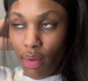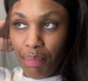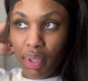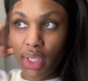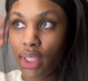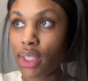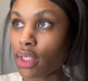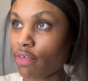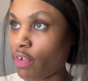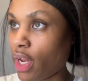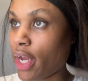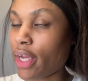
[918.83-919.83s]
piece of
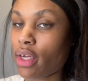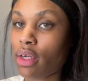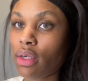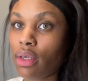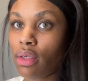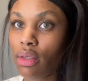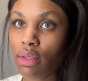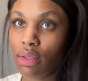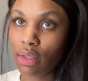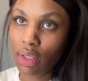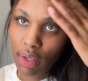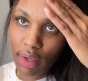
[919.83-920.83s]
like,
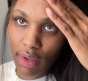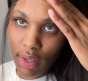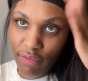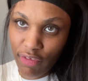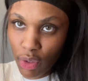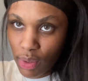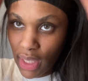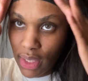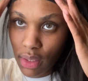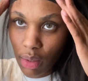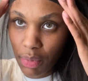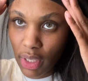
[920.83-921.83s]
feels like
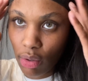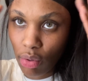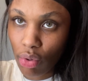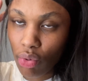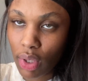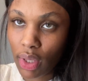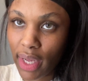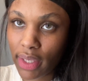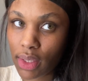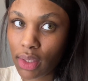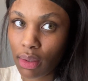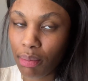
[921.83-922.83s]
something that'll go on like
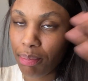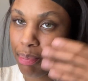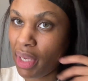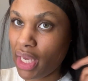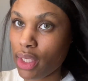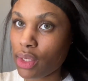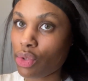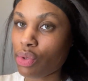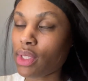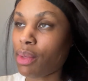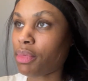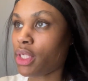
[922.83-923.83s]
some pants or
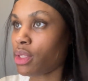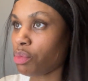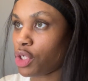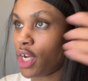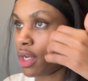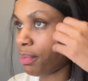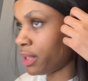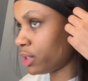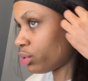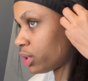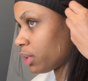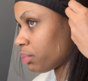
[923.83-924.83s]
something, some jogging pants or
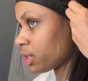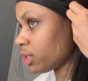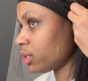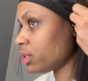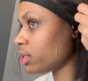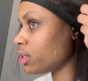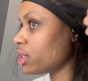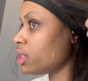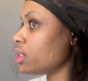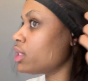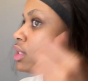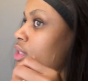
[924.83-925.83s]
something.
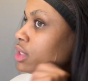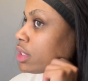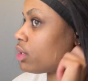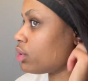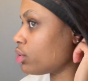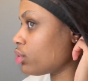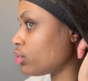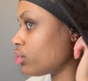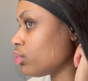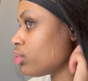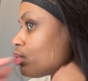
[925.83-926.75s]
So